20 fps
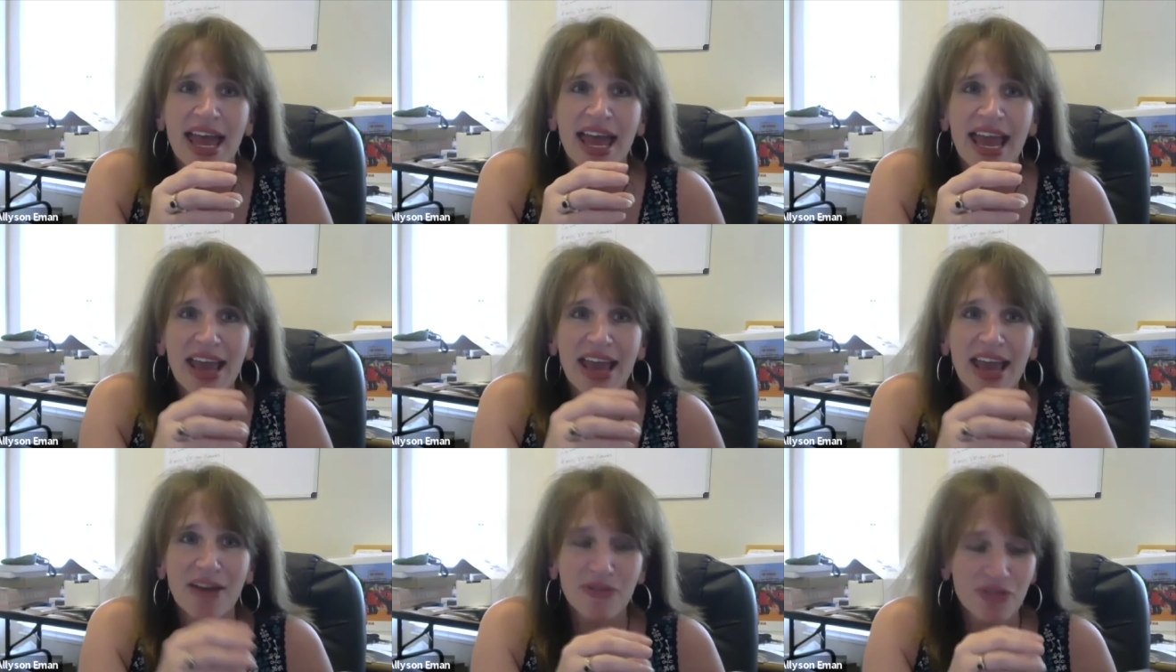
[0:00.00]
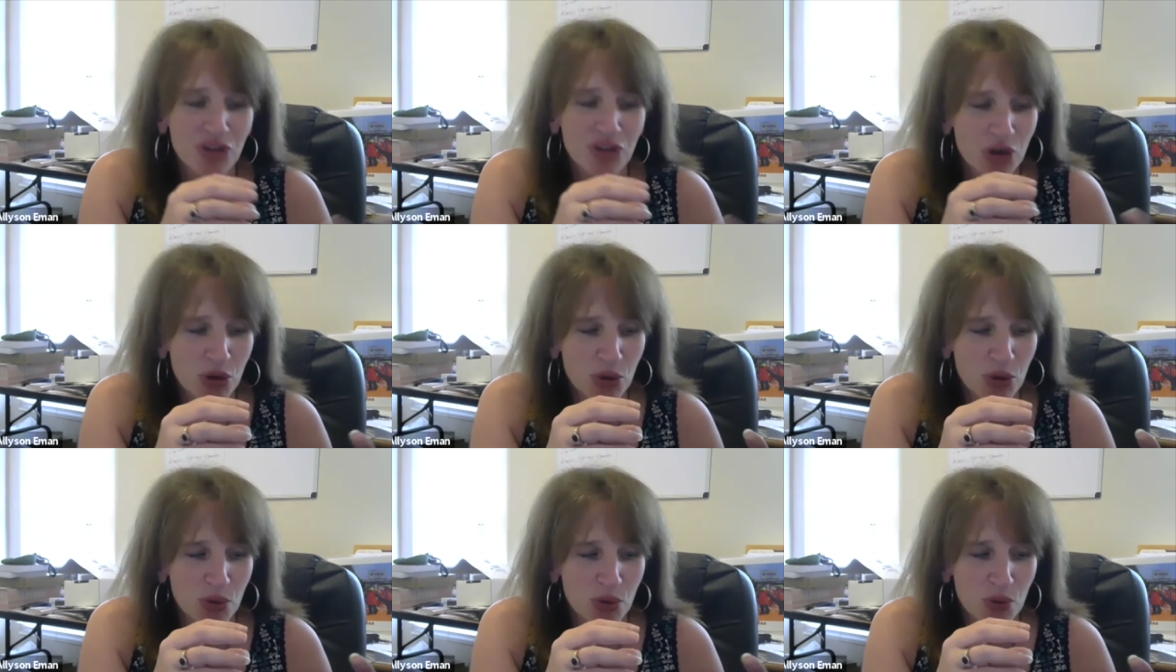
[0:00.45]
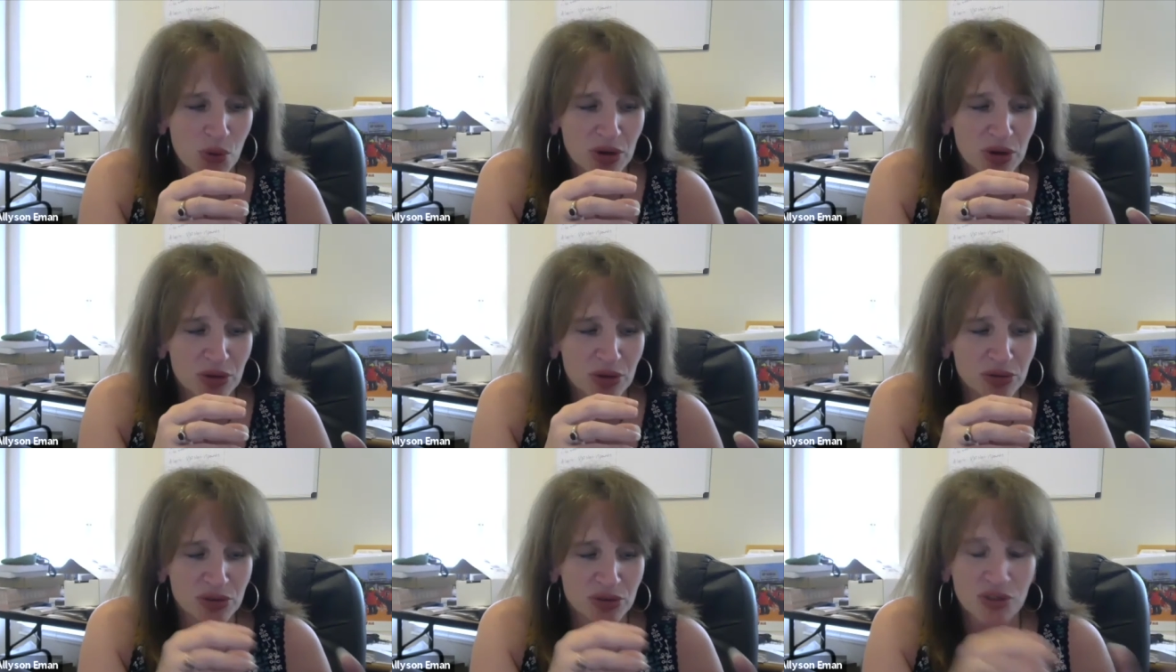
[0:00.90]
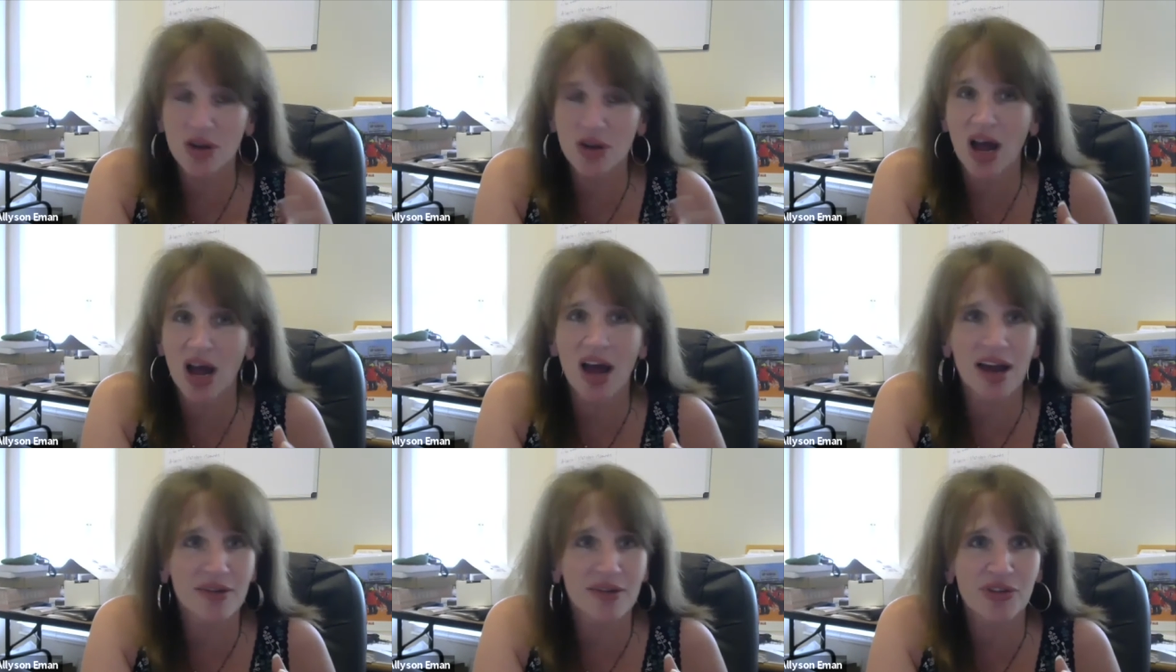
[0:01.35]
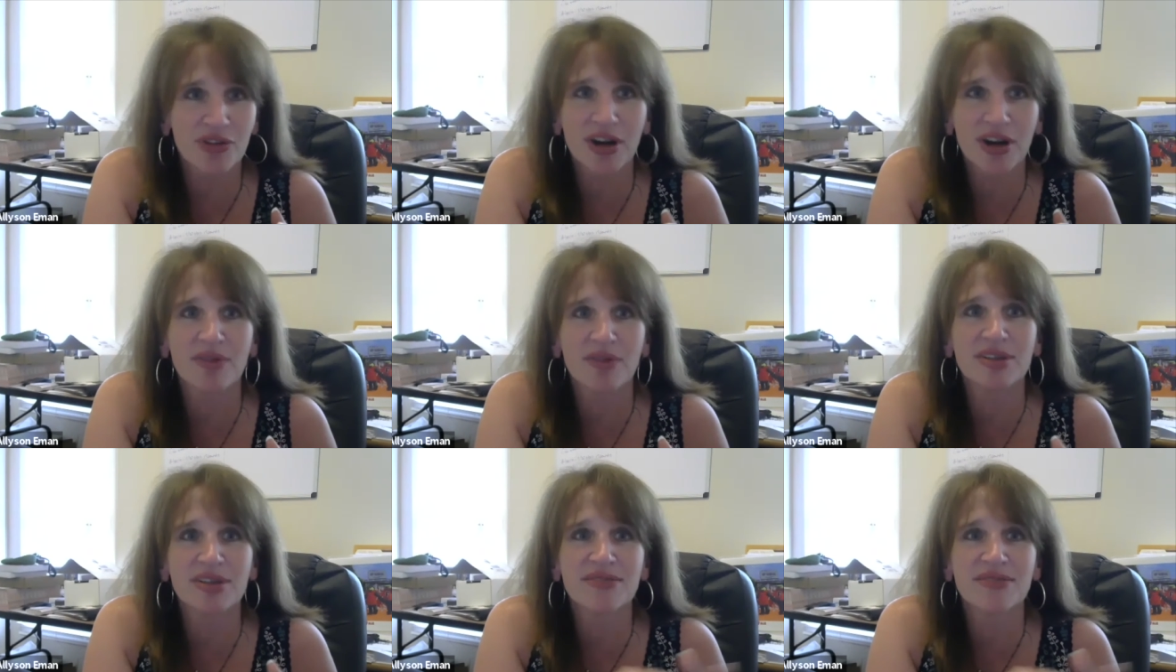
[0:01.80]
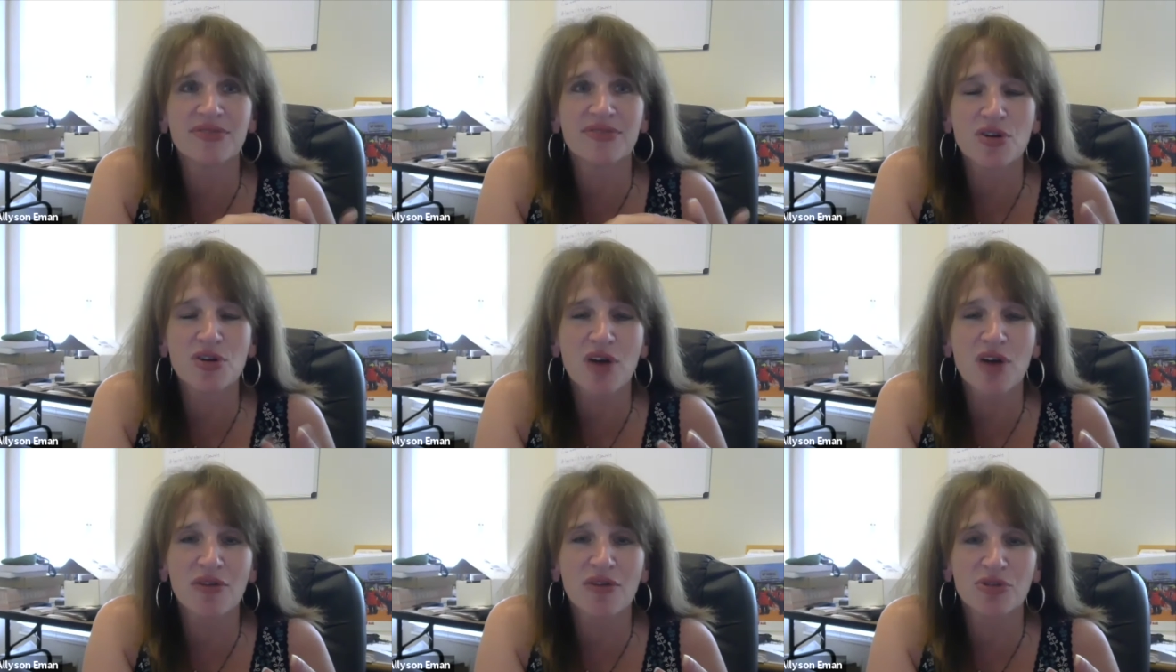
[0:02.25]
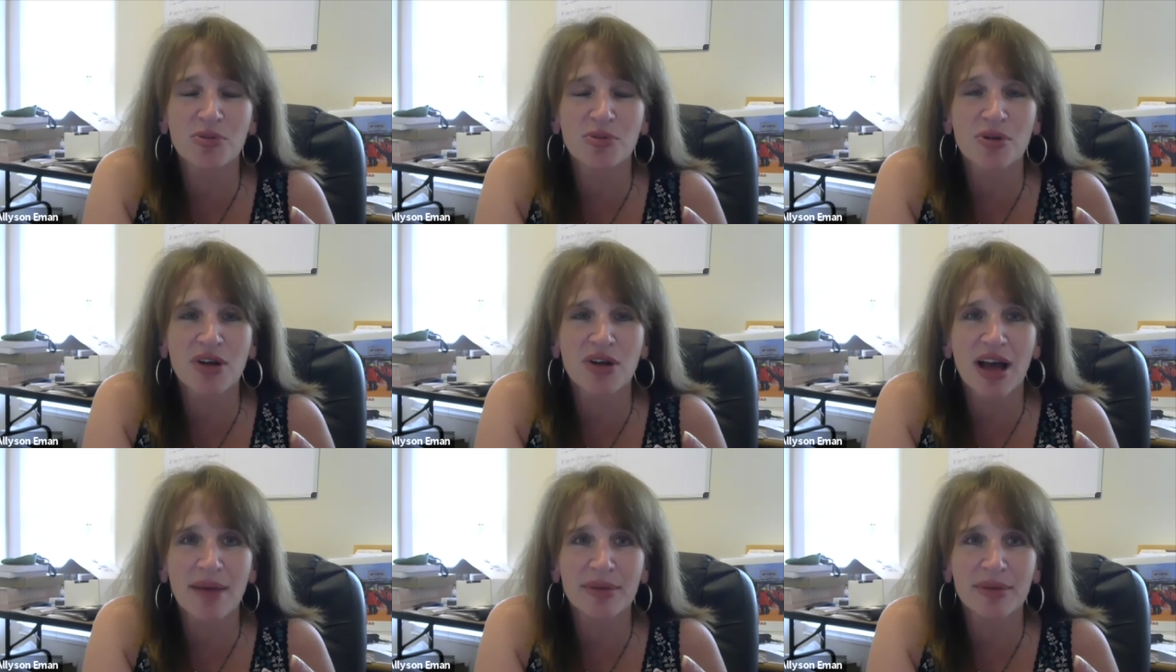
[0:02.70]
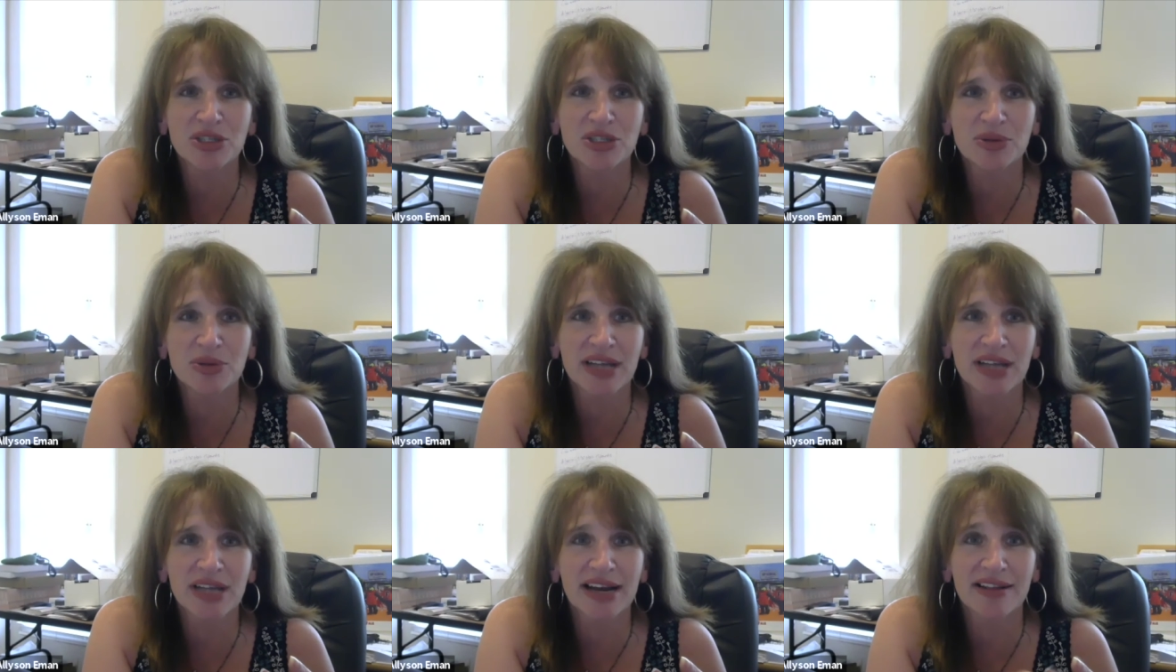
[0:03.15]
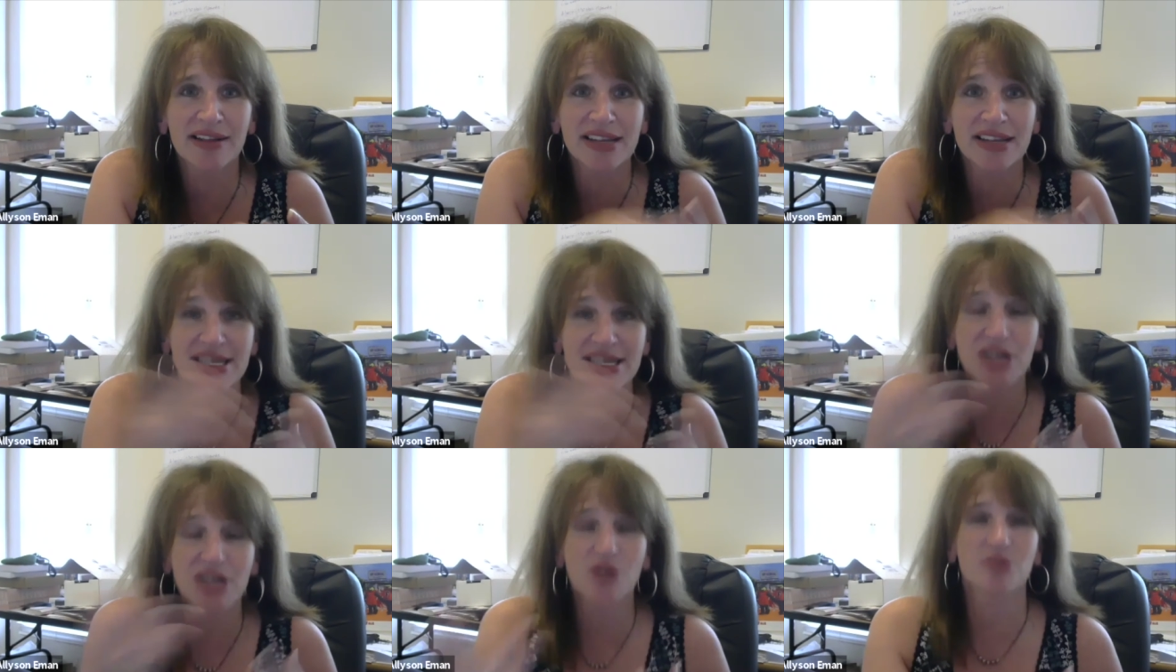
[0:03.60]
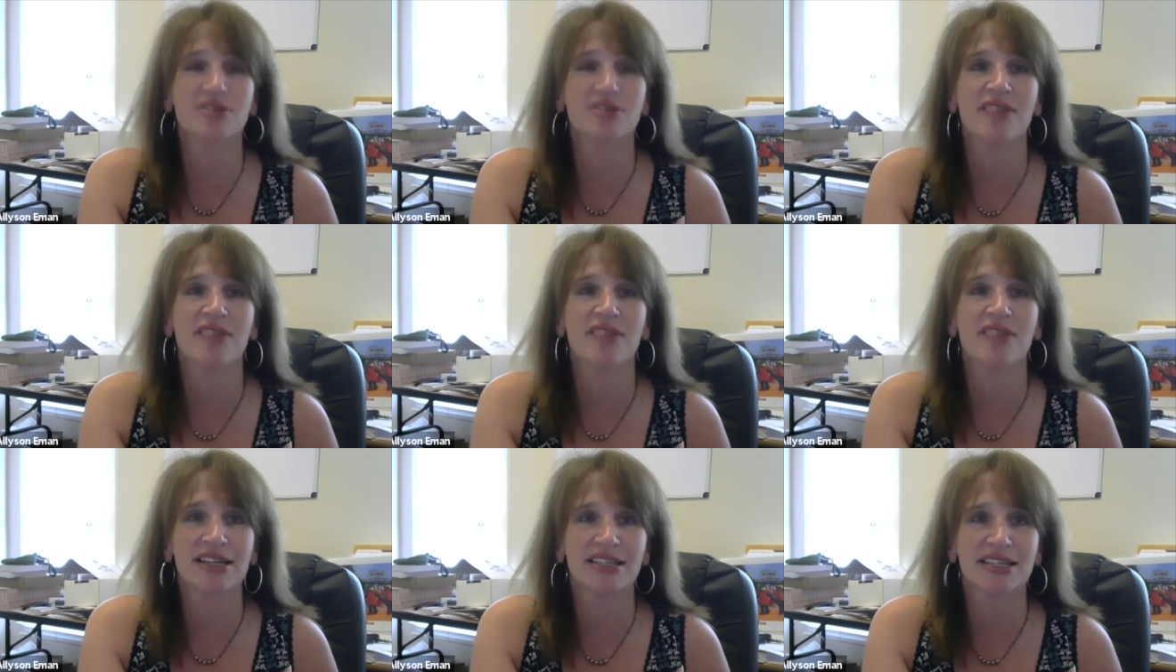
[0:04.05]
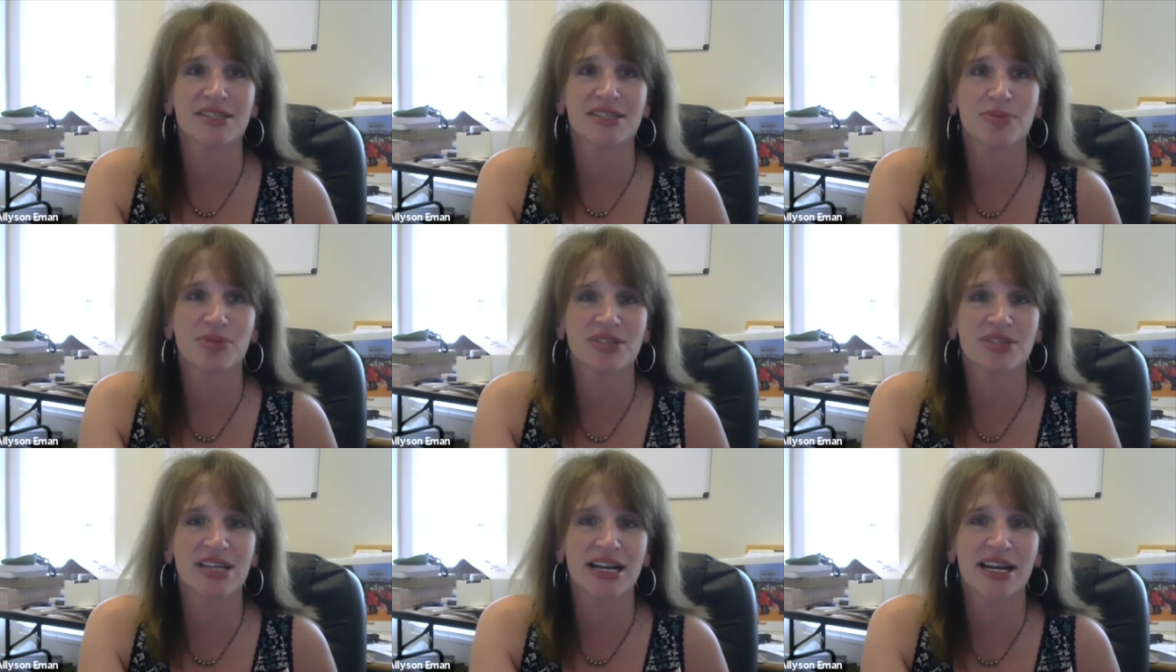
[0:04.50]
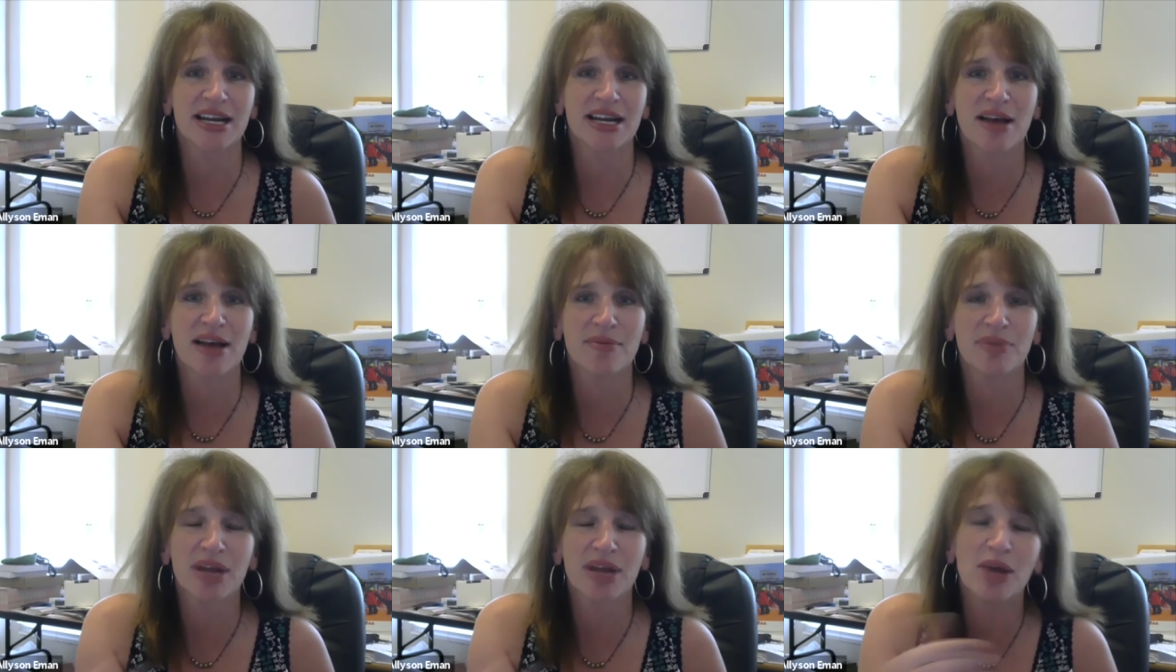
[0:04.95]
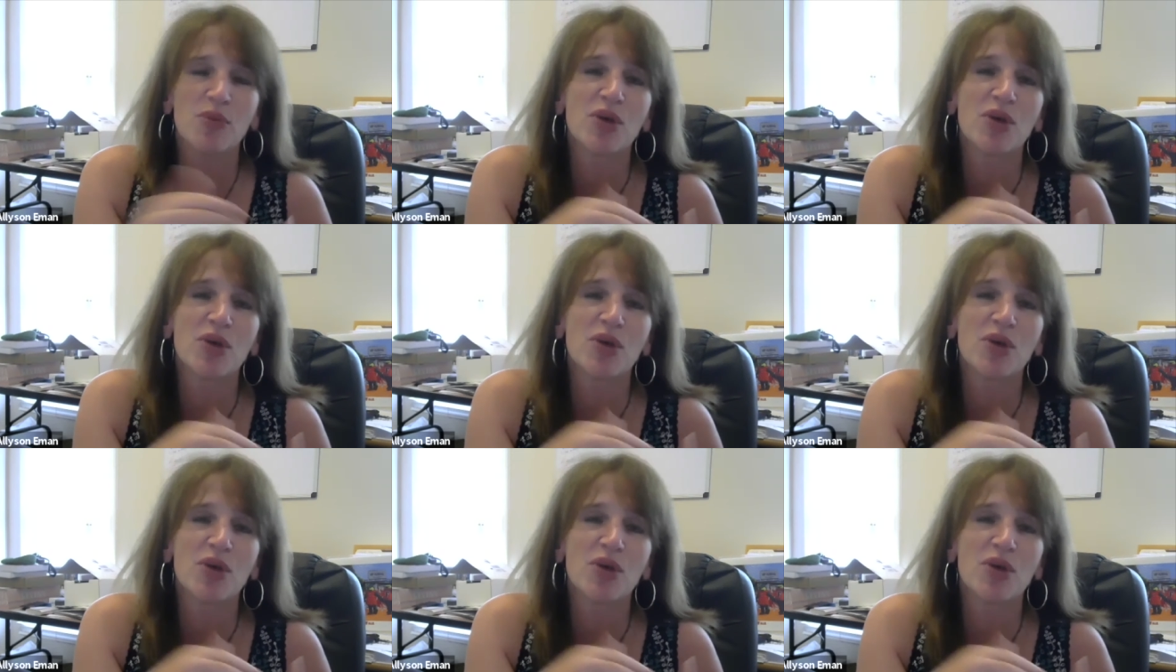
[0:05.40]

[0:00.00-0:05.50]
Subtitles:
If you do not, for any reason, feel comfortable coming to Atlanta, let's say you're selected as presenting company,